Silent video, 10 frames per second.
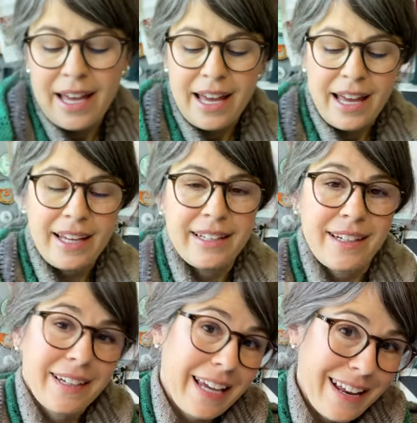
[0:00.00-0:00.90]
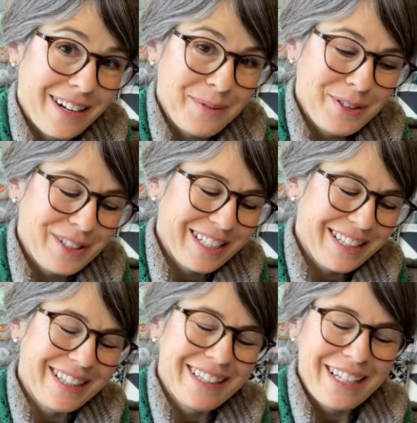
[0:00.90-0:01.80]
And again, I'm
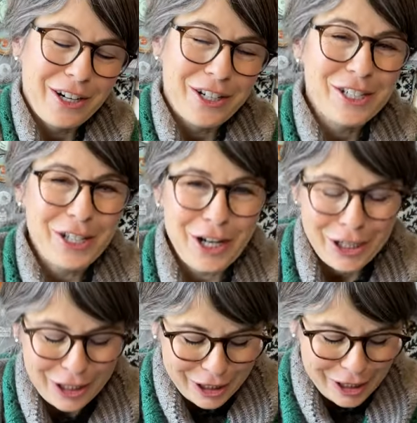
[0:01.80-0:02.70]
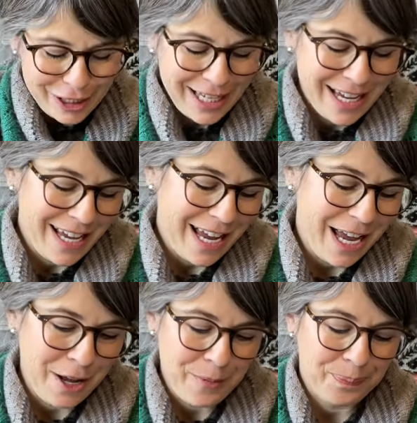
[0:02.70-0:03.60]
using Le Garcon's
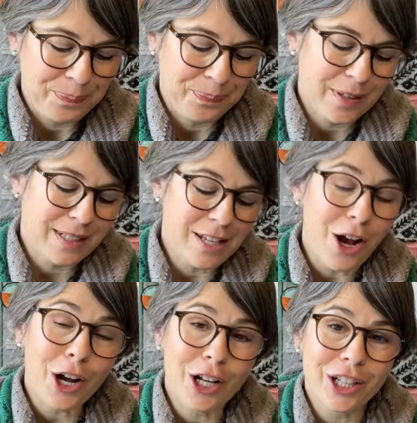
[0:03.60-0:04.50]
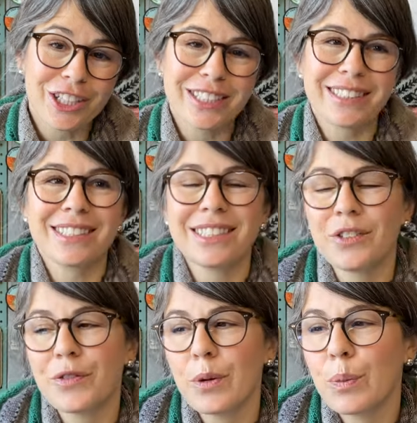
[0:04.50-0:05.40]
um, sock colors. This is
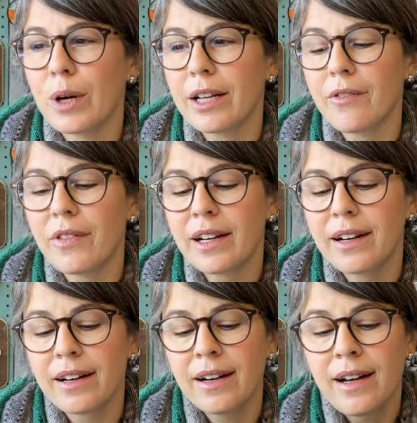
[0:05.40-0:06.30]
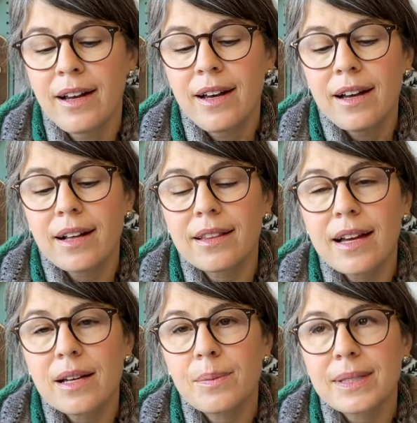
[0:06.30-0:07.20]
from one of their
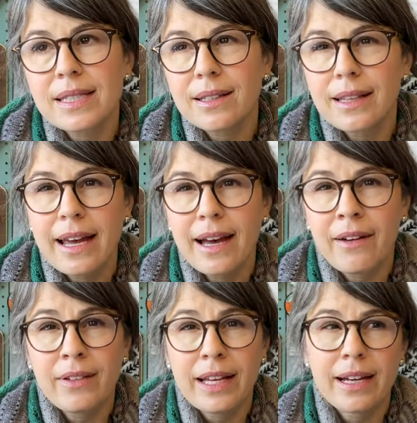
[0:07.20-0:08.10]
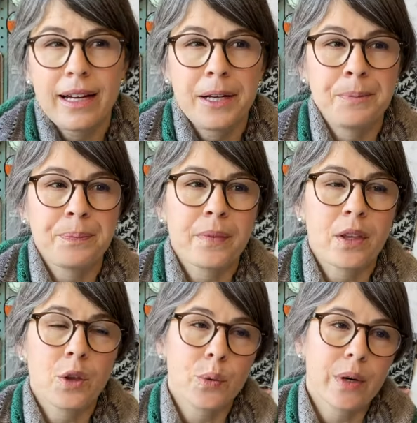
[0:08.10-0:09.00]
clubs. They have like a um,
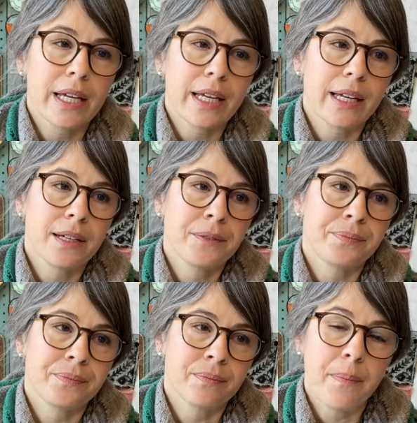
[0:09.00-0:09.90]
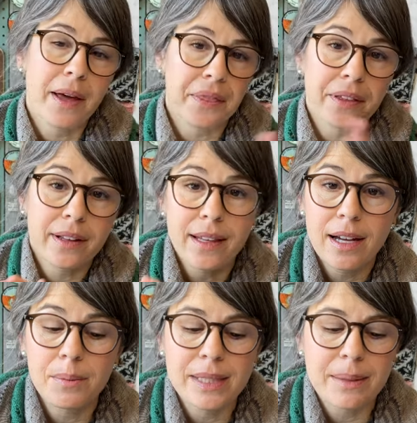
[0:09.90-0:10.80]
three month
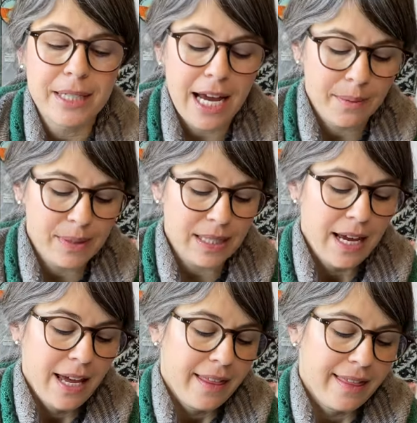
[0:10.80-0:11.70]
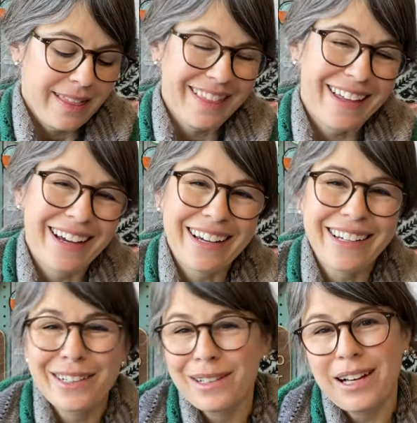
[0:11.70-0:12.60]
club sometimes that
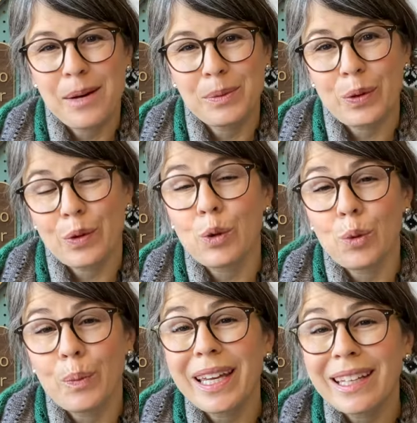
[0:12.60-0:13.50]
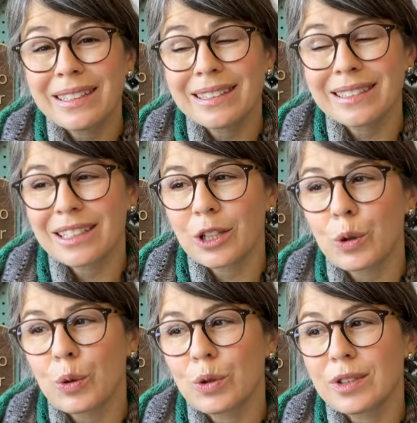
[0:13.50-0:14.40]
comes with cool pins and
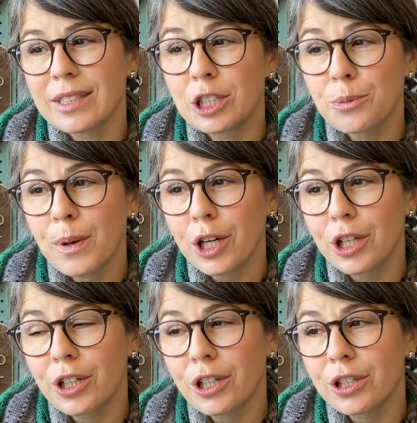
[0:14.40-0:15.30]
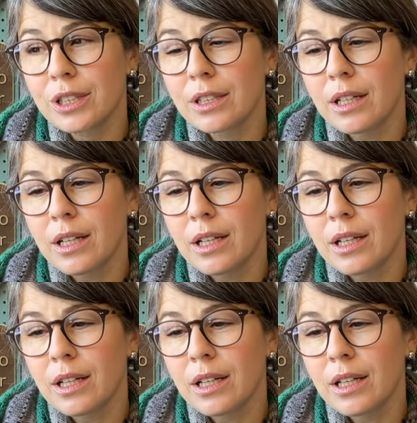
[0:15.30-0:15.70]
cool stitch markers.